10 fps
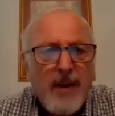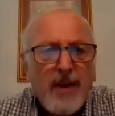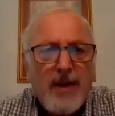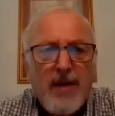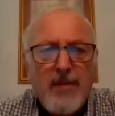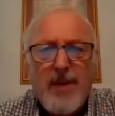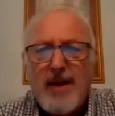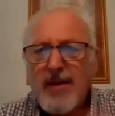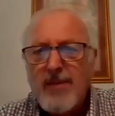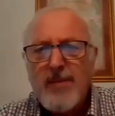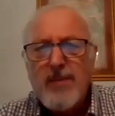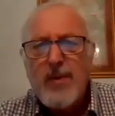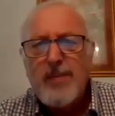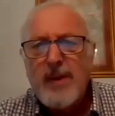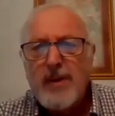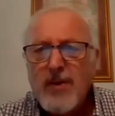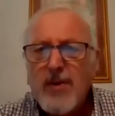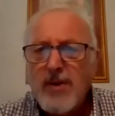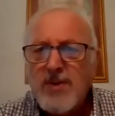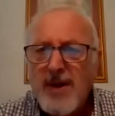many of them were built in
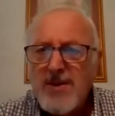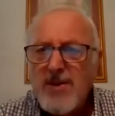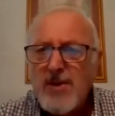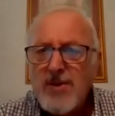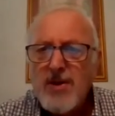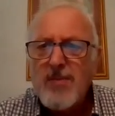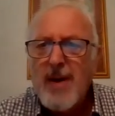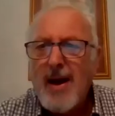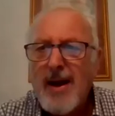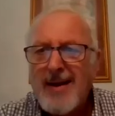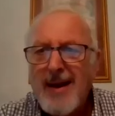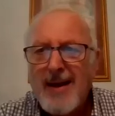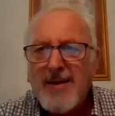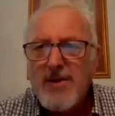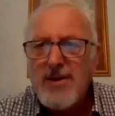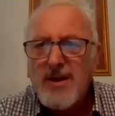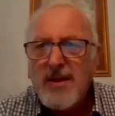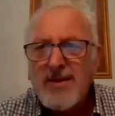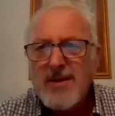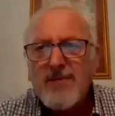crawl space in years gone by, and you still
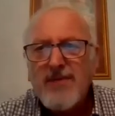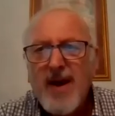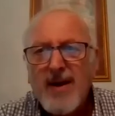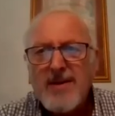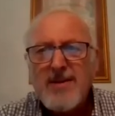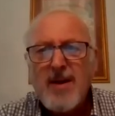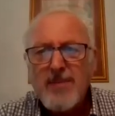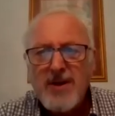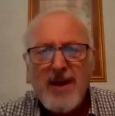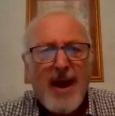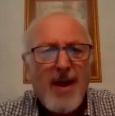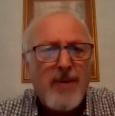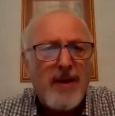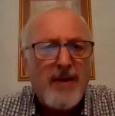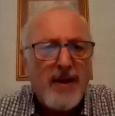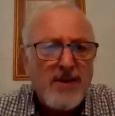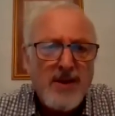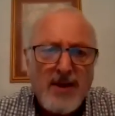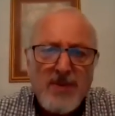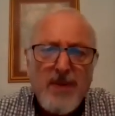find some today, but
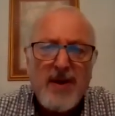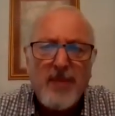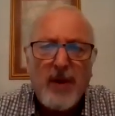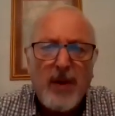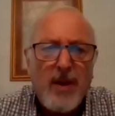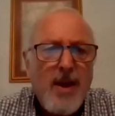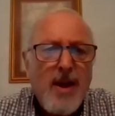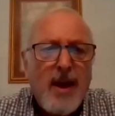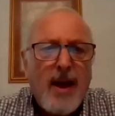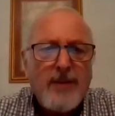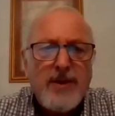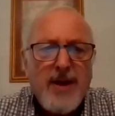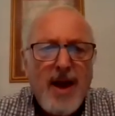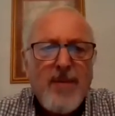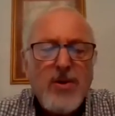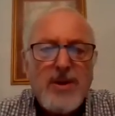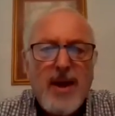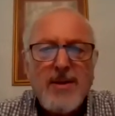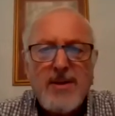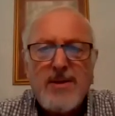it's minimal. Today, most
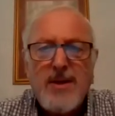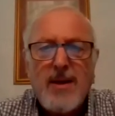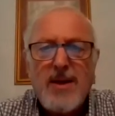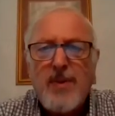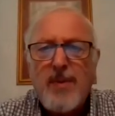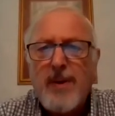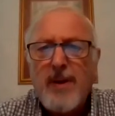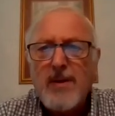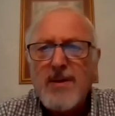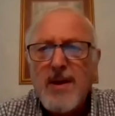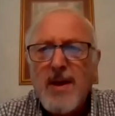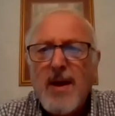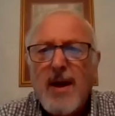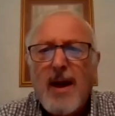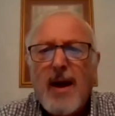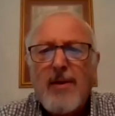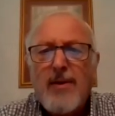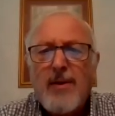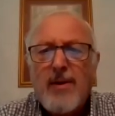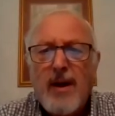houses tend to be built
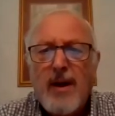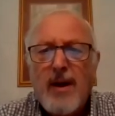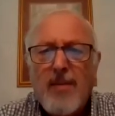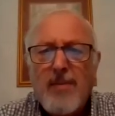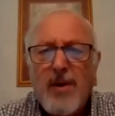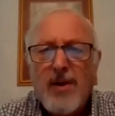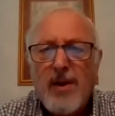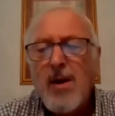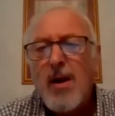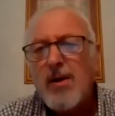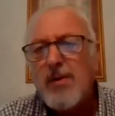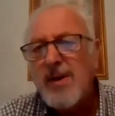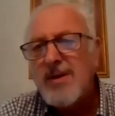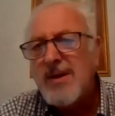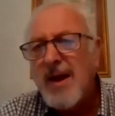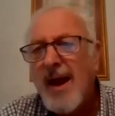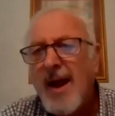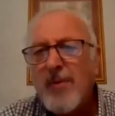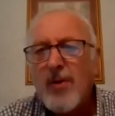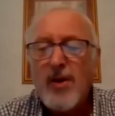either on a concrete
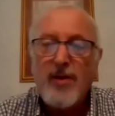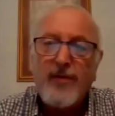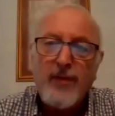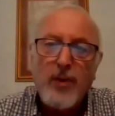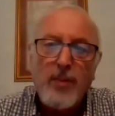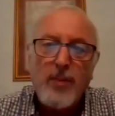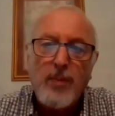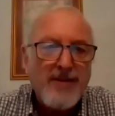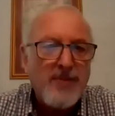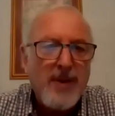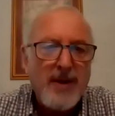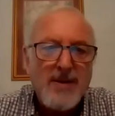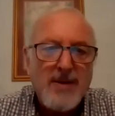slab or on a full basement,